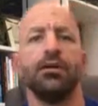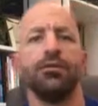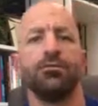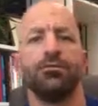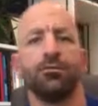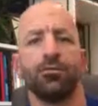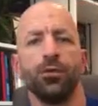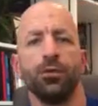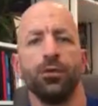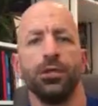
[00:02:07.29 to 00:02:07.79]

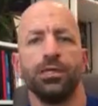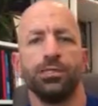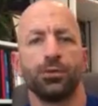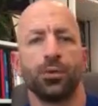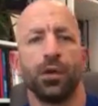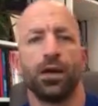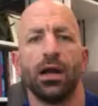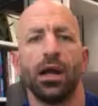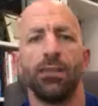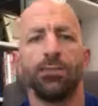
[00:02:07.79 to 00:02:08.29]
Fruit is
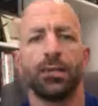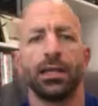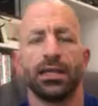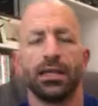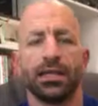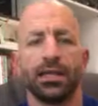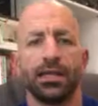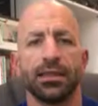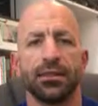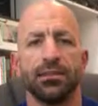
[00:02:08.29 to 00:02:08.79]
where I'm gonna
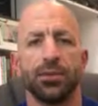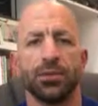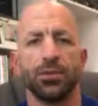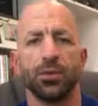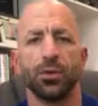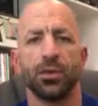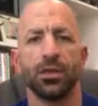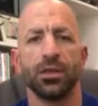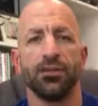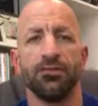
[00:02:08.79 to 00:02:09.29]
get the
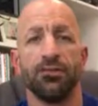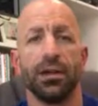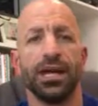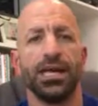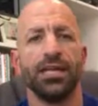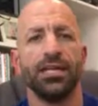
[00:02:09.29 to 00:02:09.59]
majority of my